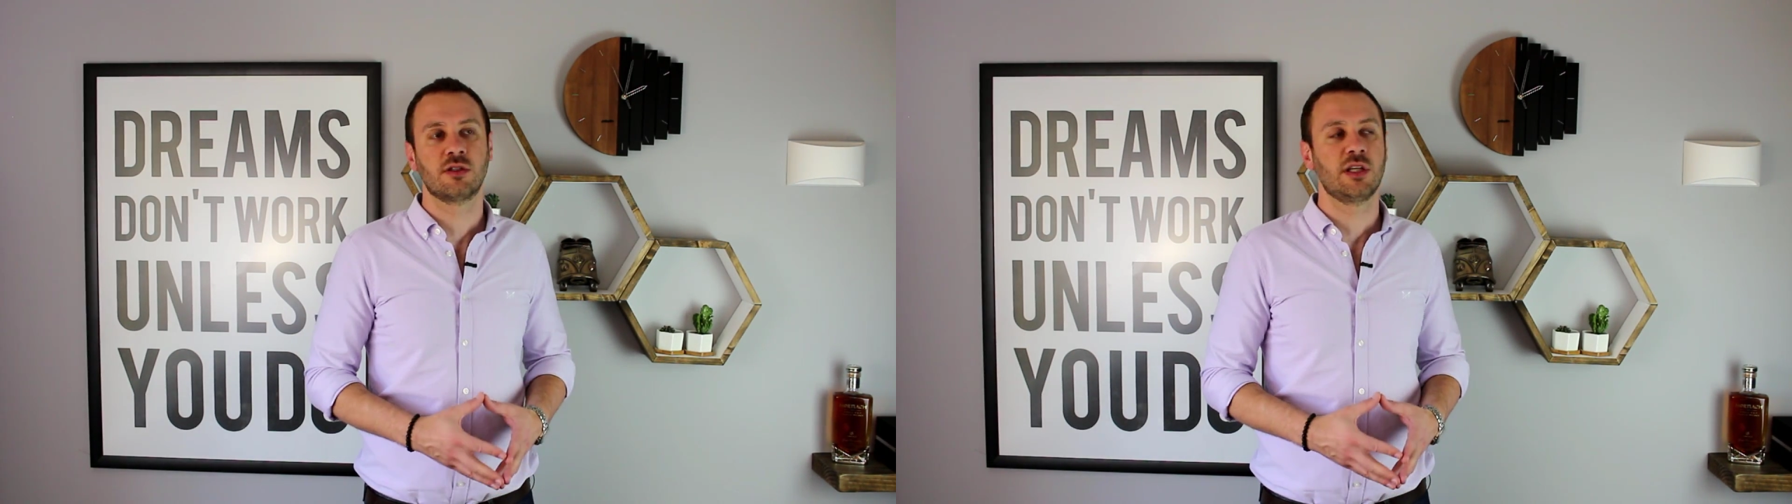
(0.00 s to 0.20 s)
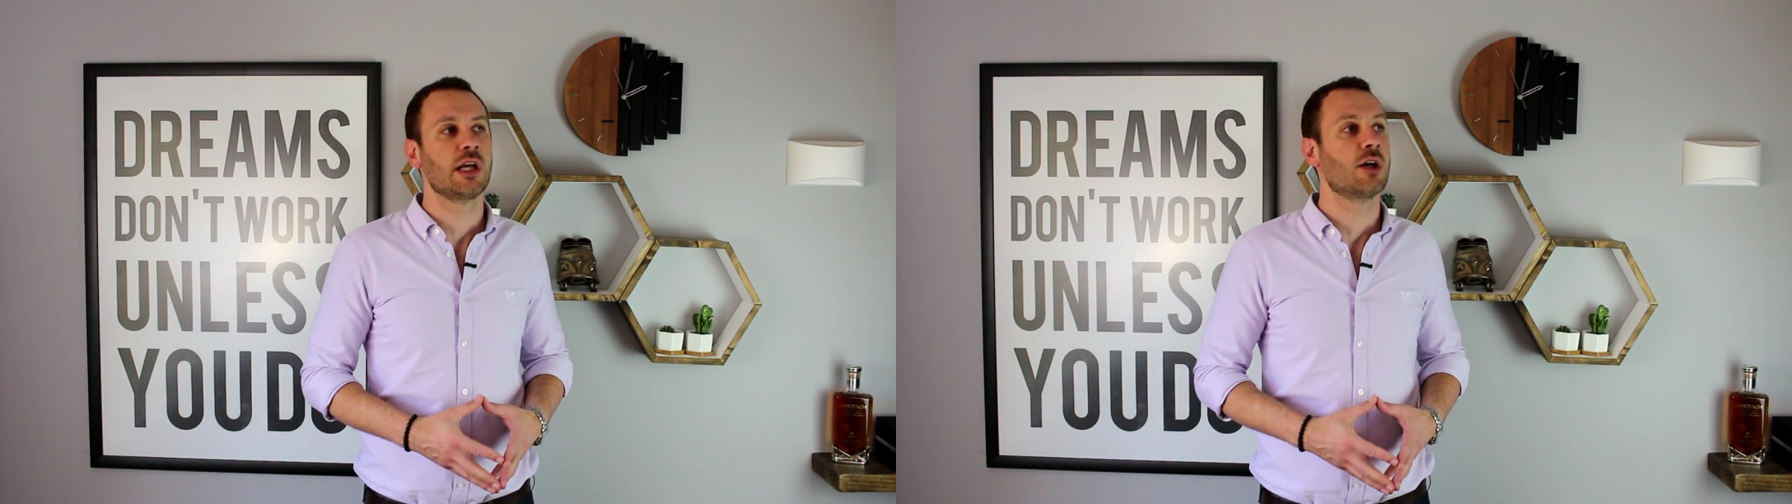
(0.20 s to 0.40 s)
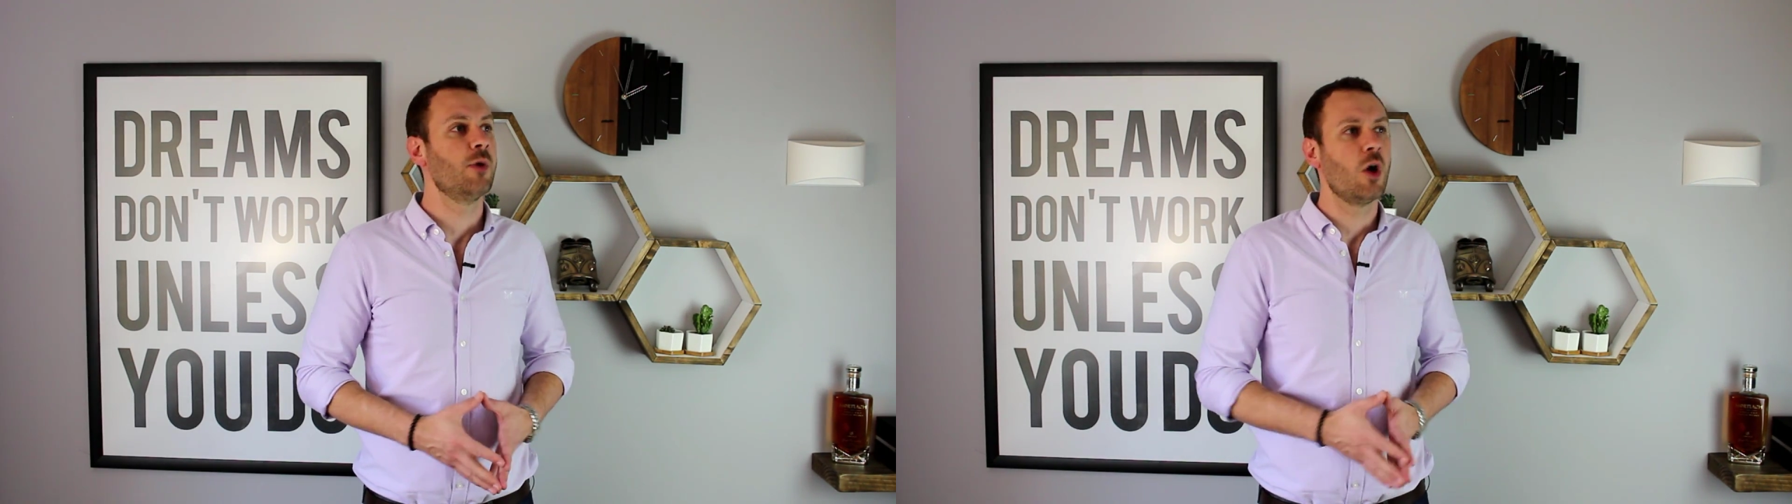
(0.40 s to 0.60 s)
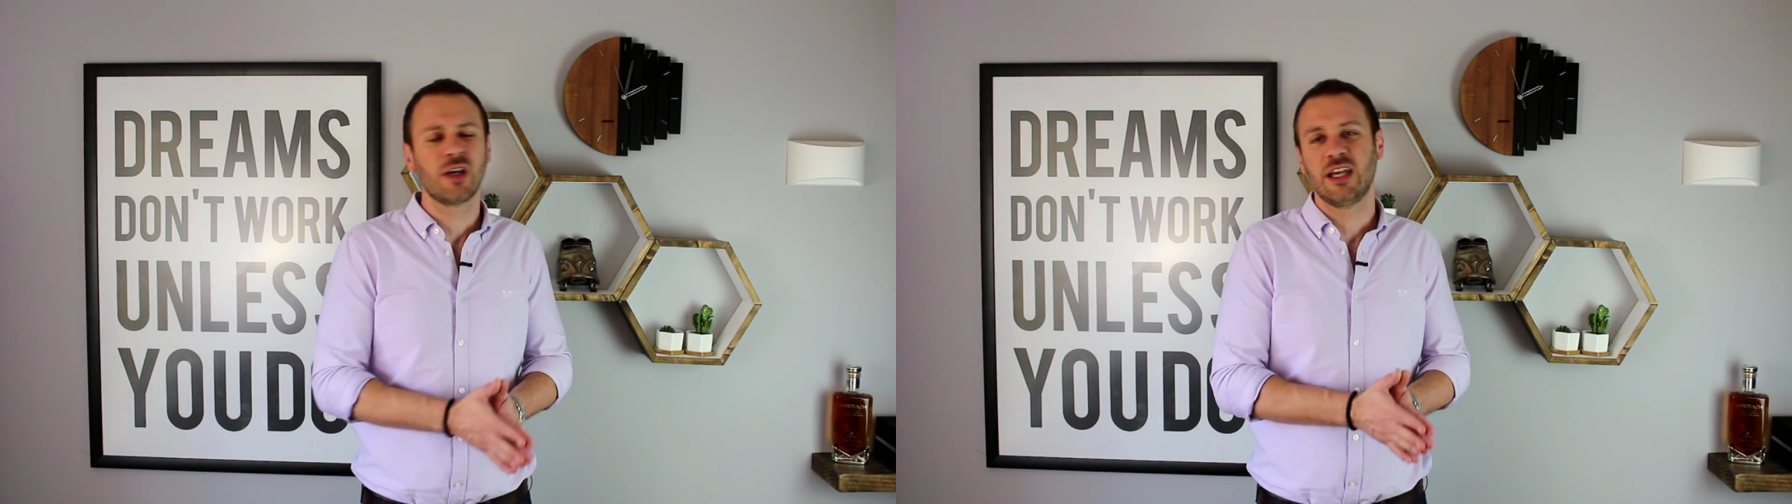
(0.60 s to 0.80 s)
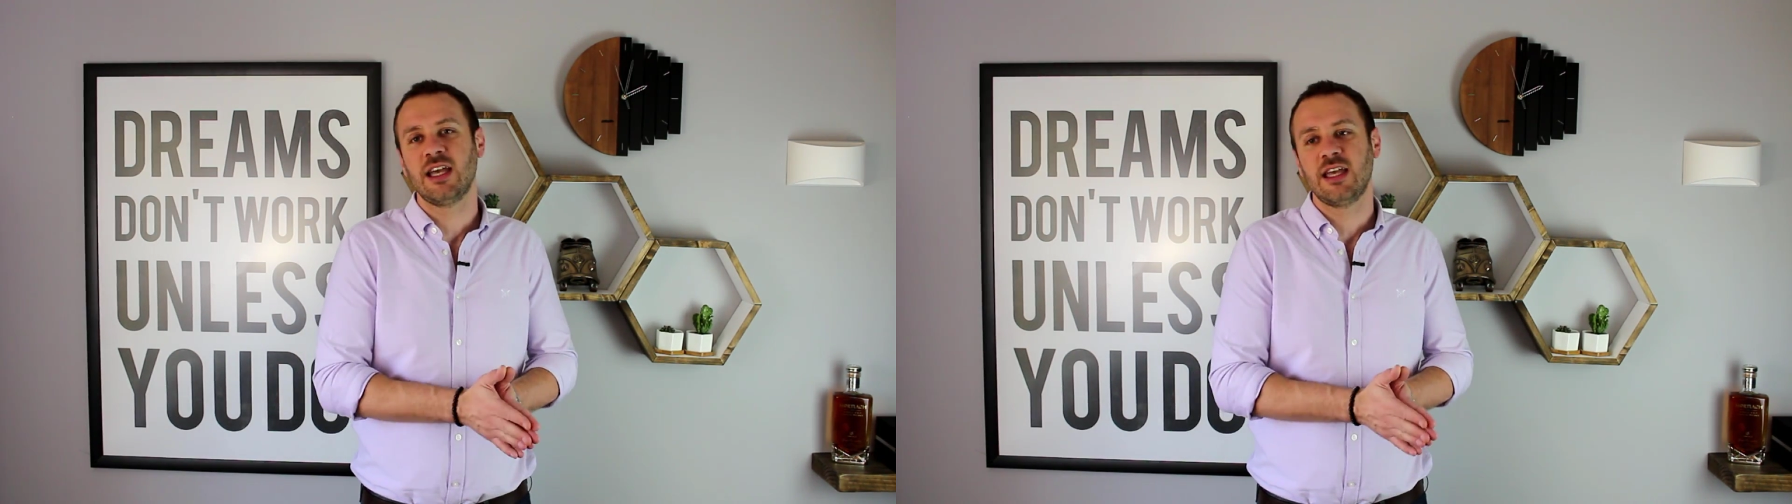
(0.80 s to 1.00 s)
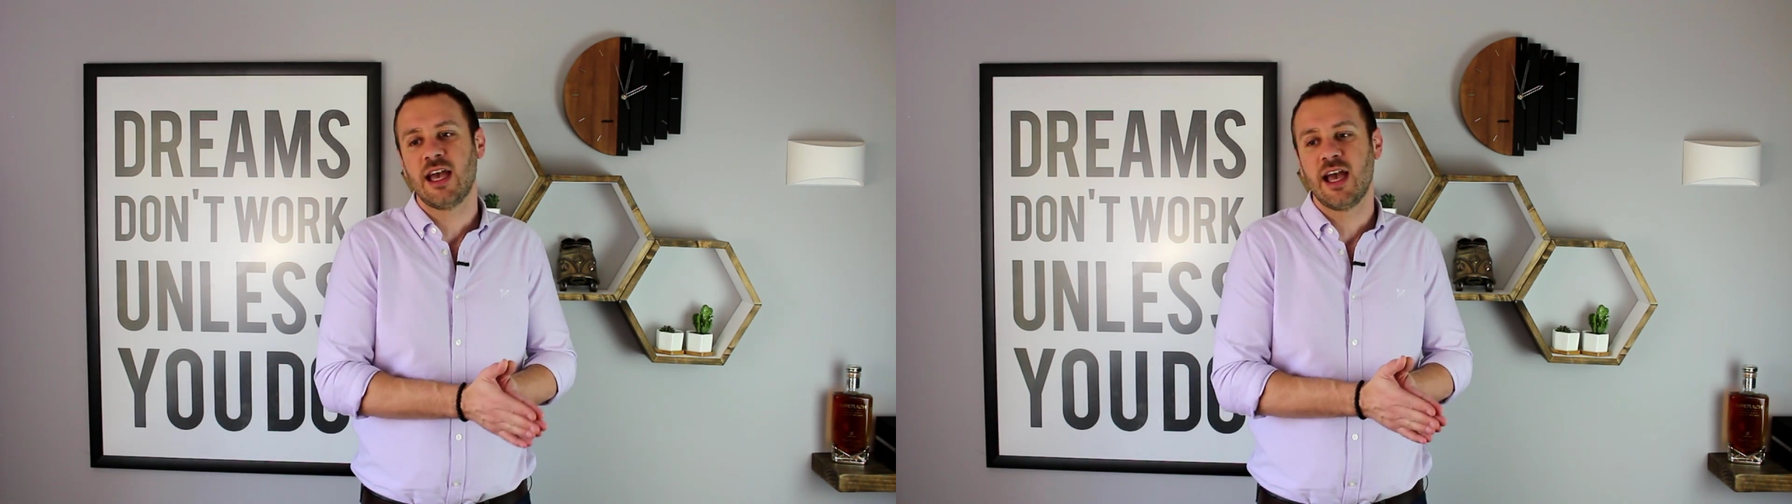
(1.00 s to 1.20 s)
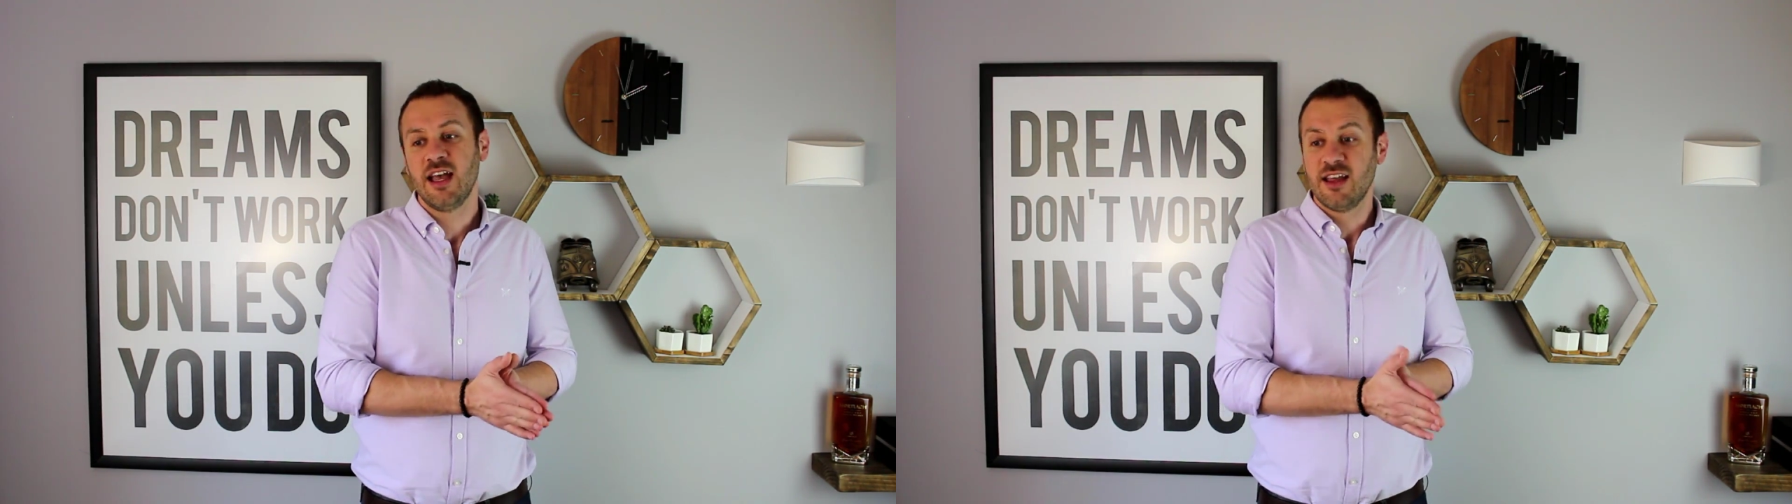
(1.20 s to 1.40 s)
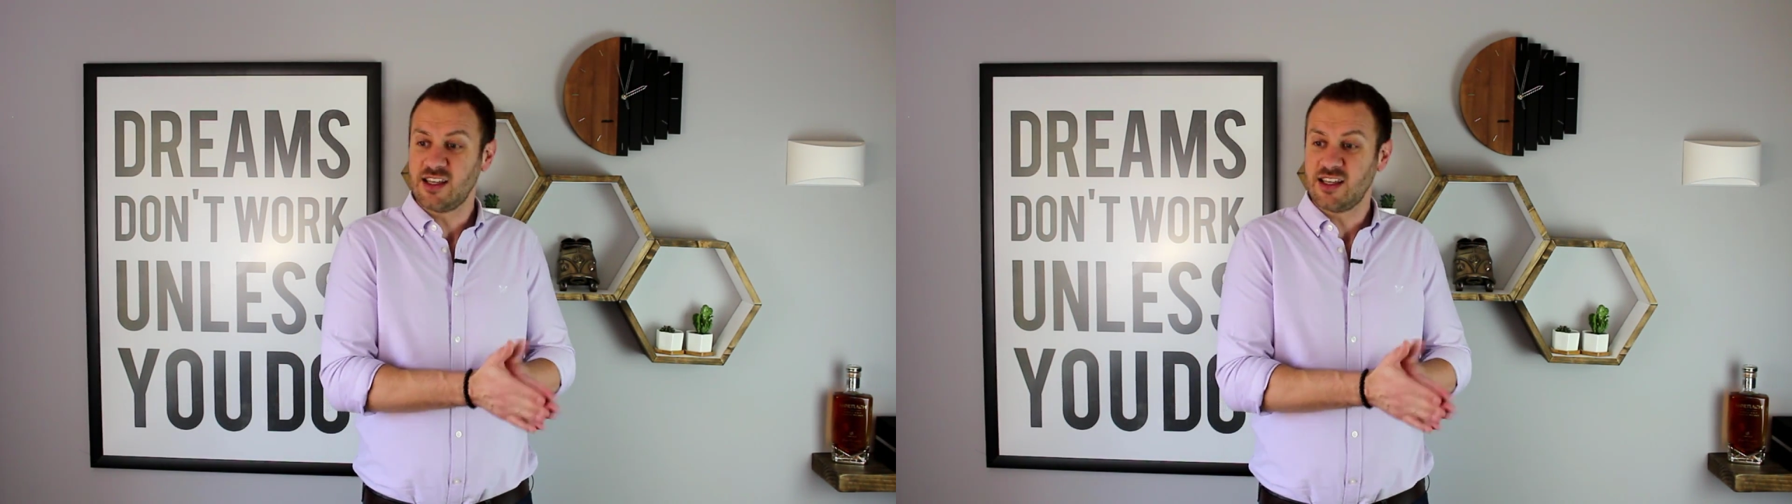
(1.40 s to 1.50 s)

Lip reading: and saying, okay, yeah,